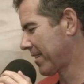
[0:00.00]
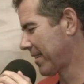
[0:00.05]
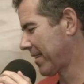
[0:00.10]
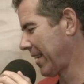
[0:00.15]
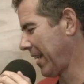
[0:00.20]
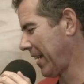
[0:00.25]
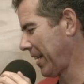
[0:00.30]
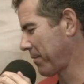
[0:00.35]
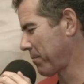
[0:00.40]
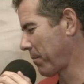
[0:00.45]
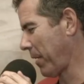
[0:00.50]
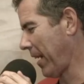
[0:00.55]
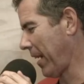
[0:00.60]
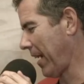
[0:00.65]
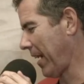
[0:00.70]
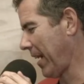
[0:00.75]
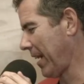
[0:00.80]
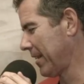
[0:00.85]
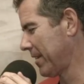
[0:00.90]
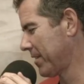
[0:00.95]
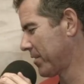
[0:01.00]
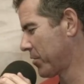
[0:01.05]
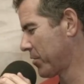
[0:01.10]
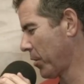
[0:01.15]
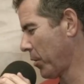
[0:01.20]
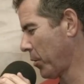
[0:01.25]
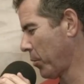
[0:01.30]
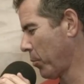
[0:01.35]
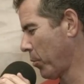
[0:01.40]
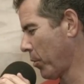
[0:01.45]
King Bad,
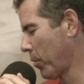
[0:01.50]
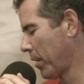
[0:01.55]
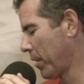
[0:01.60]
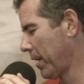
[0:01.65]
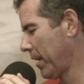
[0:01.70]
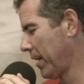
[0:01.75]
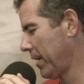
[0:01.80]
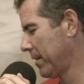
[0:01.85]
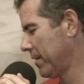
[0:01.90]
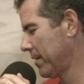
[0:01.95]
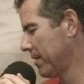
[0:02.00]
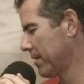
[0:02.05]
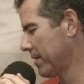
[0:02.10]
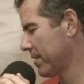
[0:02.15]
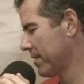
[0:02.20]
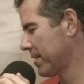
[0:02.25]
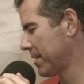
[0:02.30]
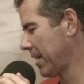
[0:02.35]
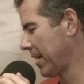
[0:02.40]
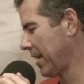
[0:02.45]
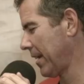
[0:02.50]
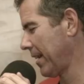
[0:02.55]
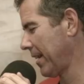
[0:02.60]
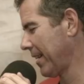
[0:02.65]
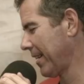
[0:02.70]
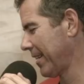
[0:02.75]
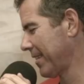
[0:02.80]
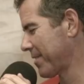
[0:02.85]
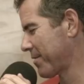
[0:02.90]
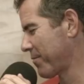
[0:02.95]
Joe Warren, T.
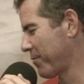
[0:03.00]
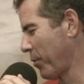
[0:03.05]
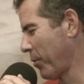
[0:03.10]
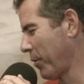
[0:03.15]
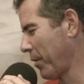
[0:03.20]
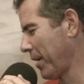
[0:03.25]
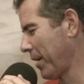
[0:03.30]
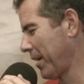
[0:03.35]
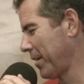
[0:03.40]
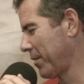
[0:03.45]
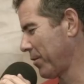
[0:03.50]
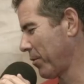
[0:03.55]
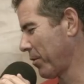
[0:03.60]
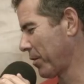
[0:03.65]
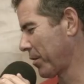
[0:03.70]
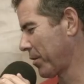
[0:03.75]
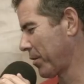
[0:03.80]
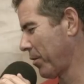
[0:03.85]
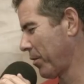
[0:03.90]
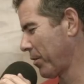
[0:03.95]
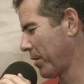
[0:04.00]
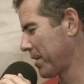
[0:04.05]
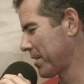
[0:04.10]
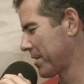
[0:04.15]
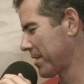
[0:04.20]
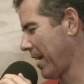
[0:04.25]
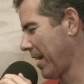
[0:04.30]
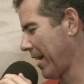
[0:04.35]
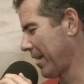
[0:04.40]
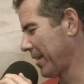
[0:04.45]
is Void, or
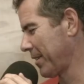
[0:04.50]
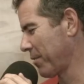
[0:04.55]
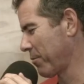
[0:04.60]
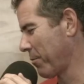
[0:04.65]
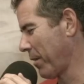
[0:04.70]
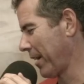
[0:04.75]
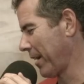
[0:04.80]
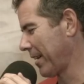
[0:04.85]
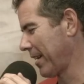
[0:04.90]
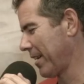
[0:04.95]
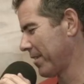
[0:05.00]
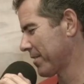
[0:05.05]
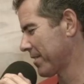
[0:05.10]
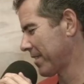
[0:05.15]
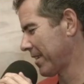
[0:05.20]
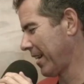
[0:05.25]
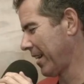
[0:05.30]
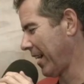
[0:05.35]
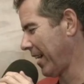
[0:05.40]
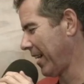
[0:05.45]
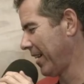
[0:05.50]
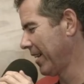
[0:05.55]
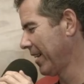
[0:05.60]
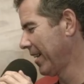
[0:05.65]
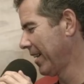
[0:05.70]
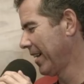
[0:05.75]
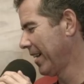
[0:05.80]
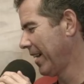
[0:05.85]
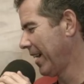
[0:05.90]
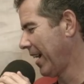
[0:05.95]
Corey's Not in the White House. Yeah.
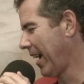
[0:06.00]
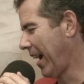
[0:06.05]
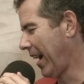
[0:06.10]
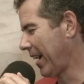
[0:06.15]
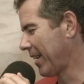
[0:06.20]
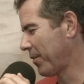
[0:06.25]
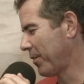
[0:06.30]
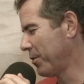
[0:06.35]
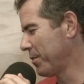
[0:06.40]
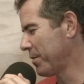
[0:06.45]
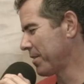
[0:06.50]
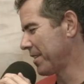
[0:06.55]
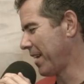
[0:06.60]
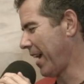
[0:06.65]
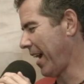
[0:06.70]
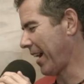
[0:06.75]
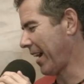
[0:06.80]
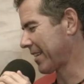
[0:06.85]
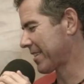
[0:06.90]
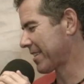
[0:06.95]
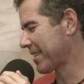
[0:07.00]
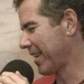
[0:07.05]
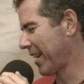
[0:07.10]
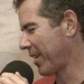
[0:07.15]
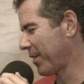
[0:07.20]
Who's next?